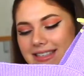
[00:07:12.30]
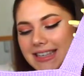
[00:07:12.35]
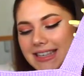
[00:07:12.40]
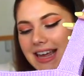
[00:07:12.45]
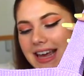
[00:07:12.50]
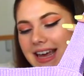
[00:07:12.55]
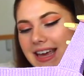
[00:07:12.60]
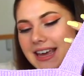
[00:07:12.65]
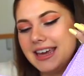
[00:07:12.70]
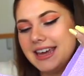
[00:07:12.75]

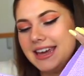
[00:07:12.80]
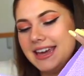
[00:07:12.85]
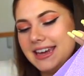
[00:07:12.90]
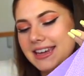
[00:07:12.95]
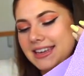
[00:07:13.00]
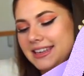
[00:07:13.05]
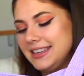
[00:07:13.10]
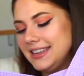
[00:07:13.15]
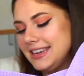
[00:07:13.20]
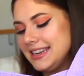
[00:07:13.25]
like a
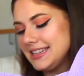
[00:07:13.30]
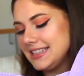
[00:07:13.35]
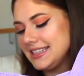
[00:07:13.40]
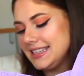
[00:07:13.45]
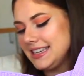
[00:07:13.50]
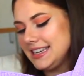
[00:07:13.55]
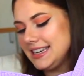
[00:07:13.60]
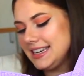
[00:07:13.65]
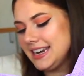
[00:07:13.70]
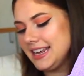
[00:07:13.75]

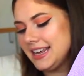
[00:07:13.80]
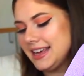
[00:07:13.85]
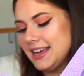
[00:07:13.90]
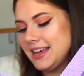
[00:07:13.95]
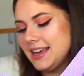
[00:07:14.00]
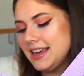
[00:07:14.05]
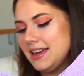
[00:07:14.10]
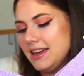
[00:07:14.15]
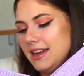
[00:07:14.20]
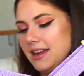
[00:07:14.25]
knitted
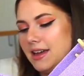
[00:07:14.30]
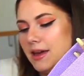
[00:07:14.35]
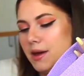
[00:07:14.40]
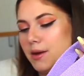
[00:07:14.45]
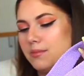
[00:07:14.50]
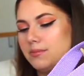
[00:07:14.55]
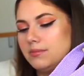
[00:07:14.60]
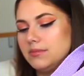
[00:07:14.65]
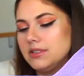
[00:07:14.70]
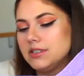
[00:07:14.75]

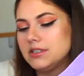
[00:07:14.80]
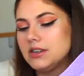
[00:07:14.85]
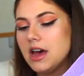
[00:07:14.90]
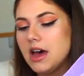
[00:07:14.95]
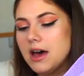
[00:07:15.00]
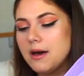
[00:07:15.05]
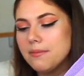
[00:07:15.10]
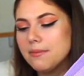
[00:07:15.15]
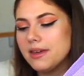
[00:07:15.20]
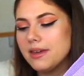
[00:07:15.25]

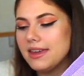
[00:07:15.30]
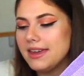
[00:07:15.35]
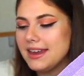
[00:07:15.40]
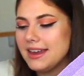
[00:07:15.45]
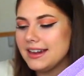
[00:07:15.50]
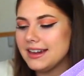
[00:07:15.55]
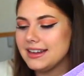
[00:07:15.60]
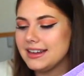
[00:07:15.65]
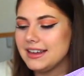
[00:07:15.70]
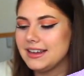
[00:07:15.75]
top,
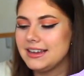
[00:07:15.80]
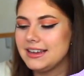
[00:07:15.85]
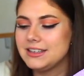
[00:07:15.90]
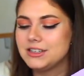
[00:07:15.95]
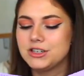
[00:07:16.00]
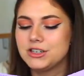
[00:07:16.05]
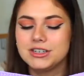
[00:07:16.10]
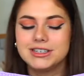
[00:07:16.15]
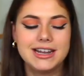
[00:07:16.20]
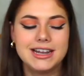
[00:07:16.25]
and it's
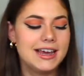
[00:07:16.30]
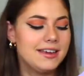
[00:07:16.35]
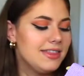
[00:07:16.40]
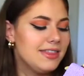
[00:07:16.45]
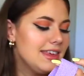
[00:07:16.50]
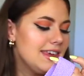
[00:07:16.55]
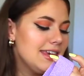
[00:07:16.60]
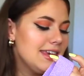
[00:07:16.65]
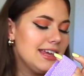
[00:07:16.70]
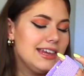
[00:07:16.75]
just like
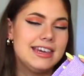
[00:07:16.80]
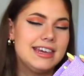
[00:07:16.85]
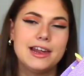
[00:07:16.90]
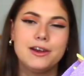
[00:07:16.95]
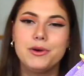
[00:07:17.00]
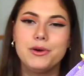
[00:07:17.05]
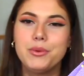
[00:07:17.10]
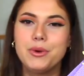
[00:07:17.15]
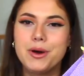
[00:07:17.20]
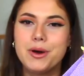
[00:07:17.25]
the yellow
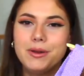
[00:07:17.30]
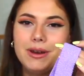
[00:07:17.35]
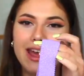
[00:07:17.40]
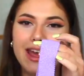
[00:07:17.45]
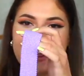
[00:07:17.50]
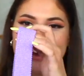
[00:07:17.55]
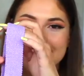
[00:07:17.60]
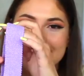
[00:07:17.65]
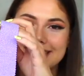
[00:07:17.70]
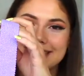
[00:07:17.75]
one,
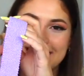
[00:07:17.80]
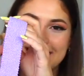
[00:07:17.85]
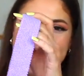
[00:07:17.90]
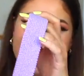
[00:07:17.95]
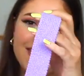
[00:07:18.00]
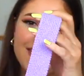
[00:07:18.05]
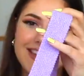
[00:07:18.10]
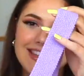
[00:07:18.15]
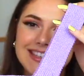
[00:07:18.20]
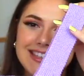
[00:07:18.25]
and it's
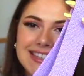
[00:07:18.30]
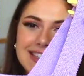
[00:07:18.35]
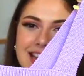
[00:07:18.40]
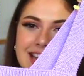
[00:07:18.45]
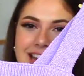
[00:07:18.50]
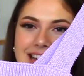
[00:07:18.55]
got these